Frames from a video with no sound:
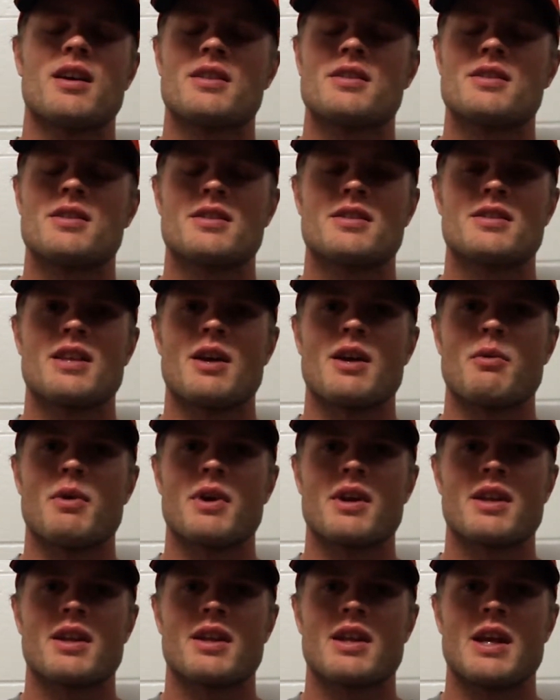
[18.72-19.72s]
stay
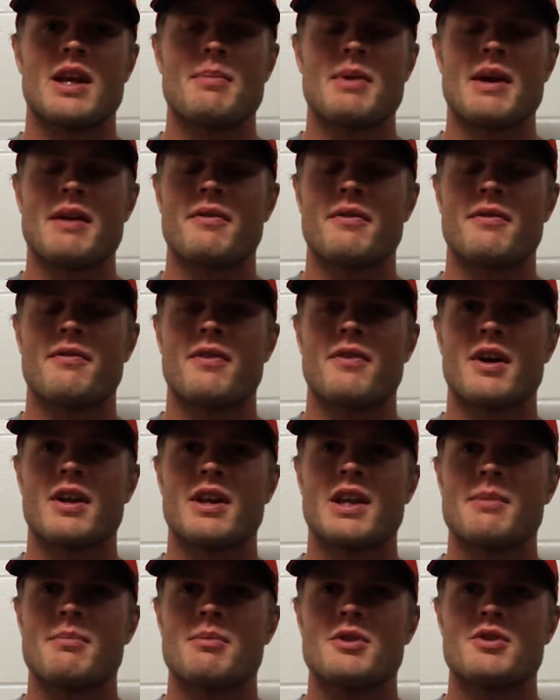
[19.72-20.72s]
with it, keep having fun,
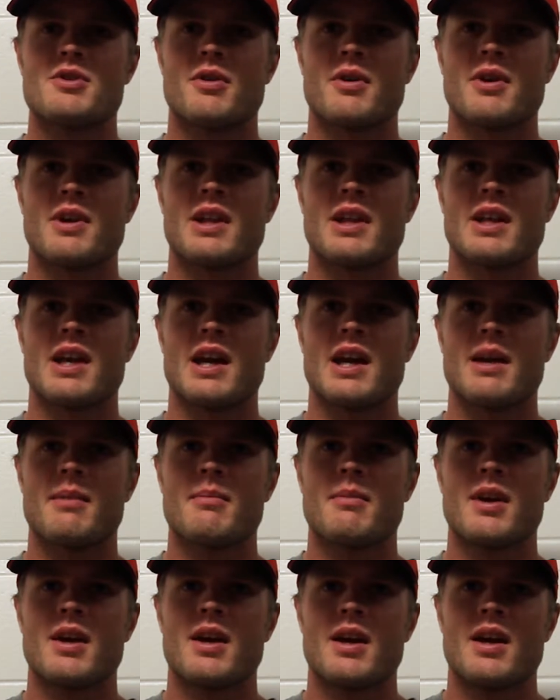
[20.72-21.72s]
keep enjoying the game,
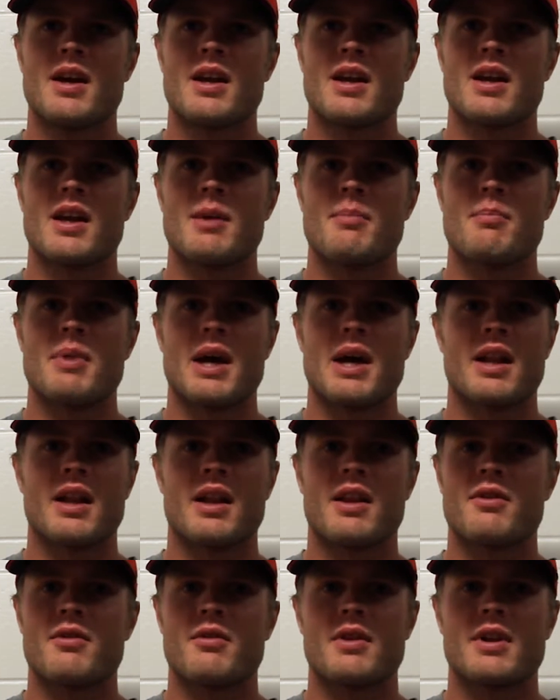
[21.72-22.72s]
keep
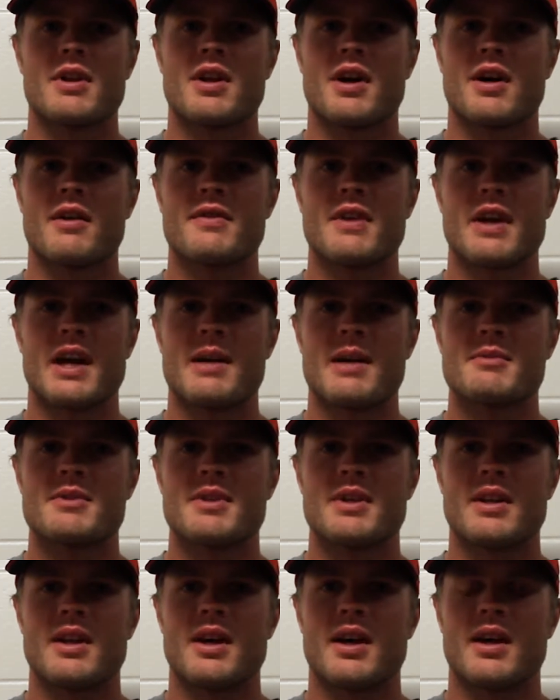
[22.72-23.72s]
battling through the tough times,
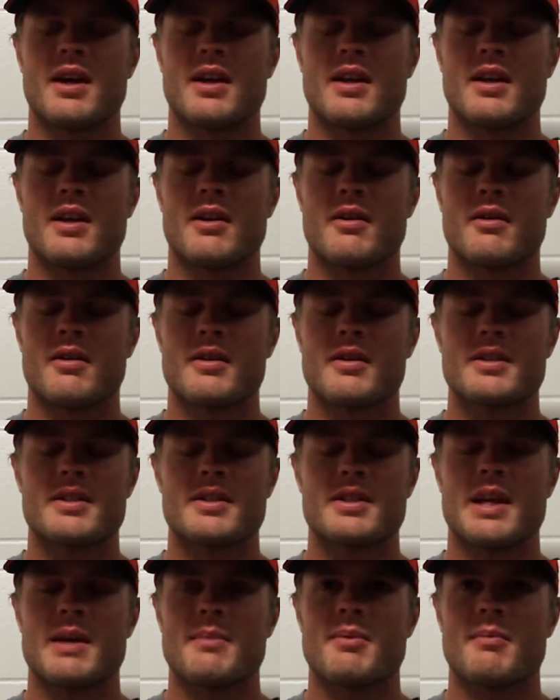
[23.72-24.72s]
and,
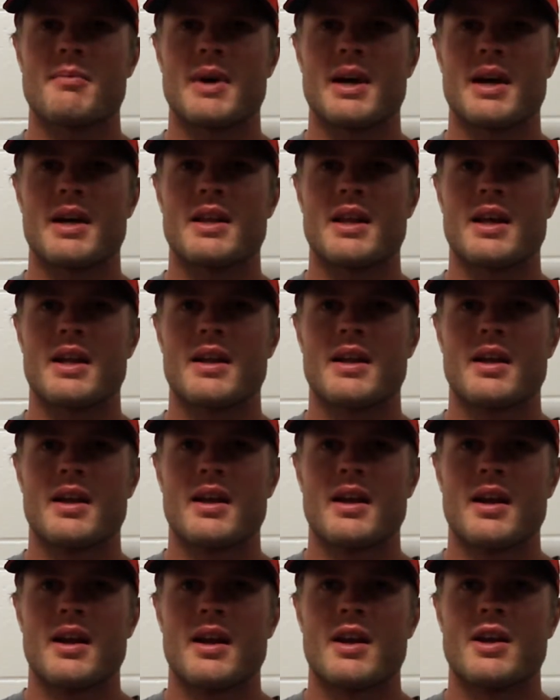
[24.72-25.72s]
just keep in mind that,
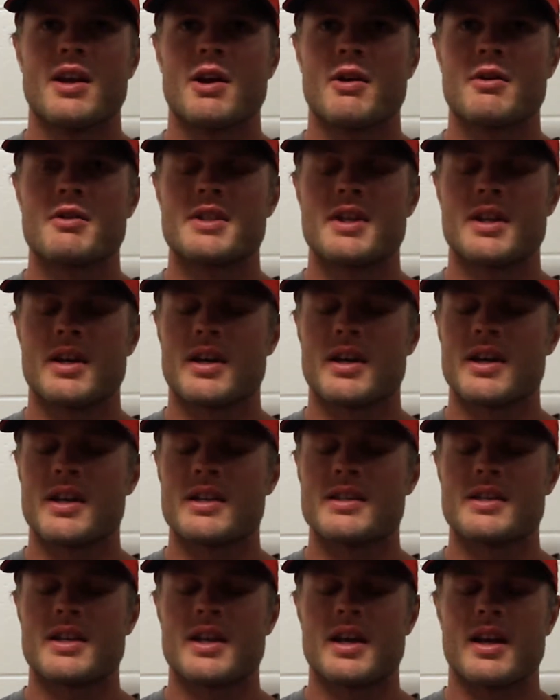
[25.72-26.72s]

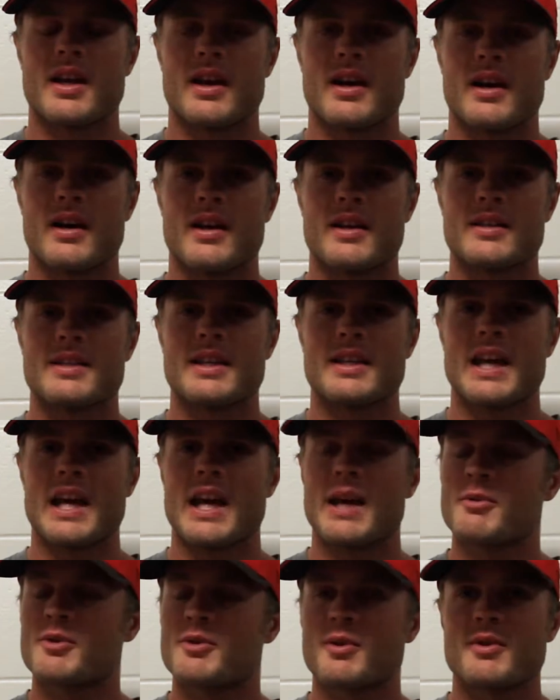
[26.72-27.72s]
it's a
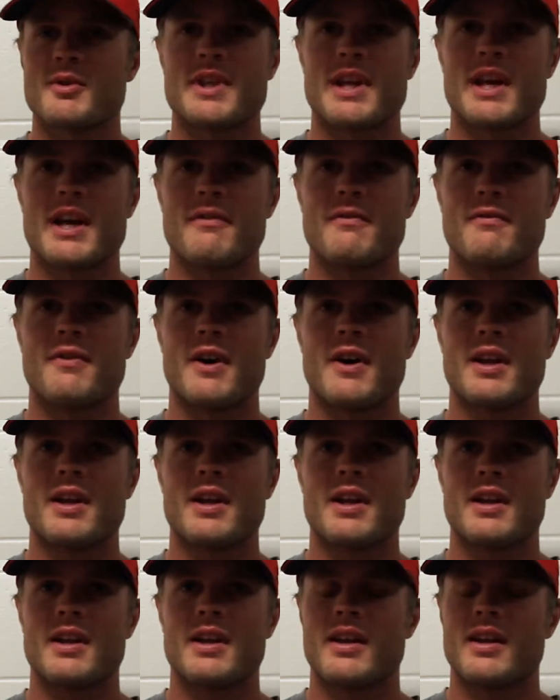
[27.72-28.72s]
game, you're supposed to have fun,
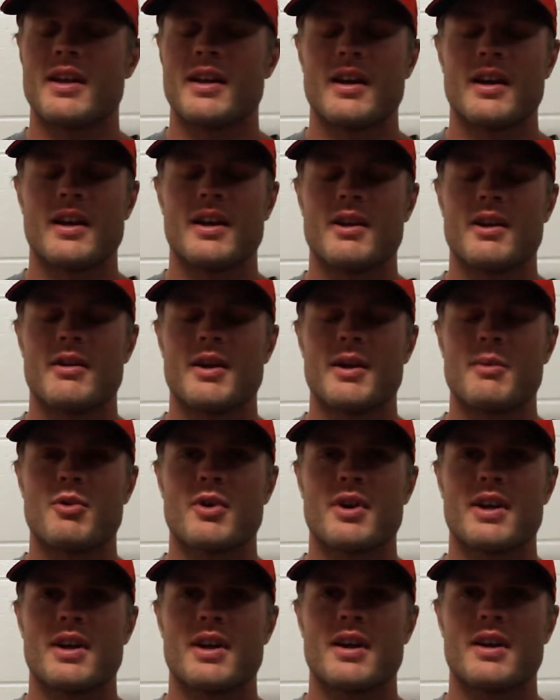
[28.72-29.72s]
and, keep
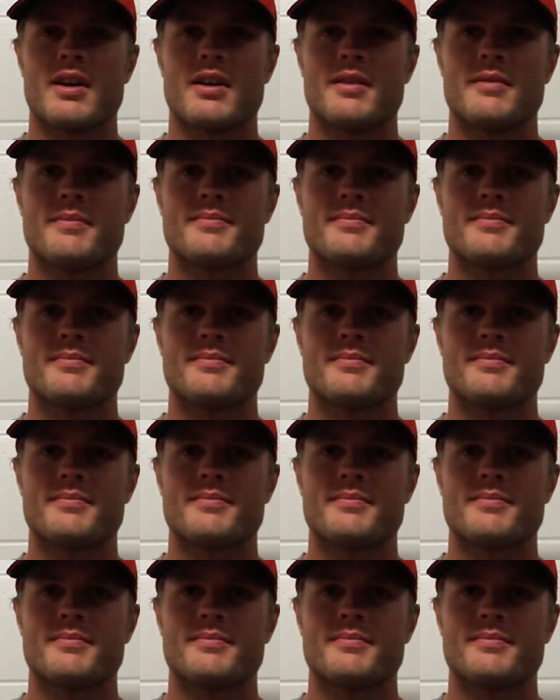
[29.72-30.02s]
working hard.